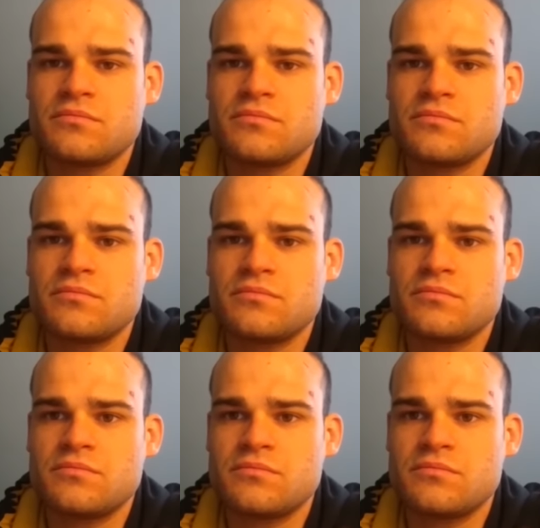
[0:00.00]

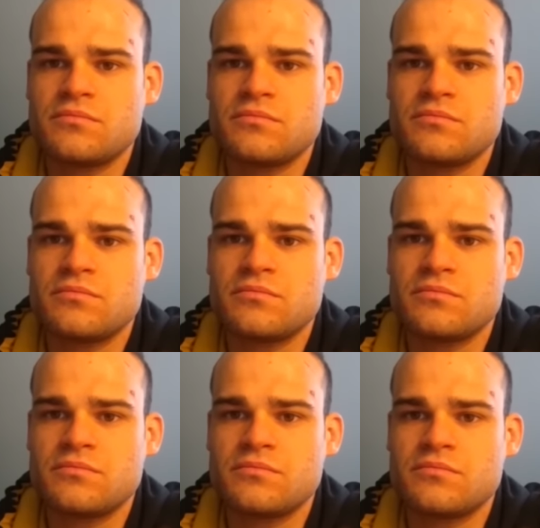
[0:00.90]

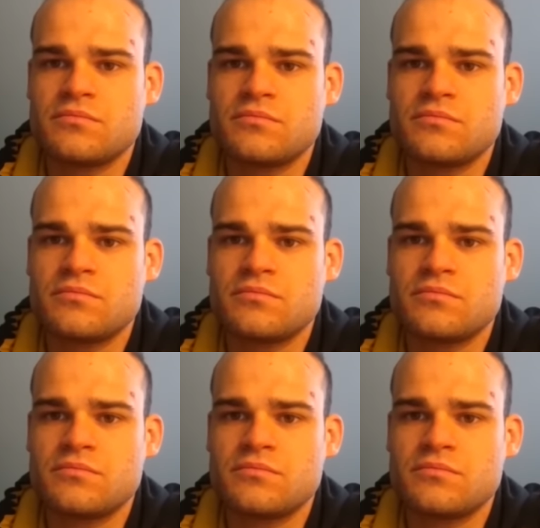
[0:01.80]
The person shown says nothing.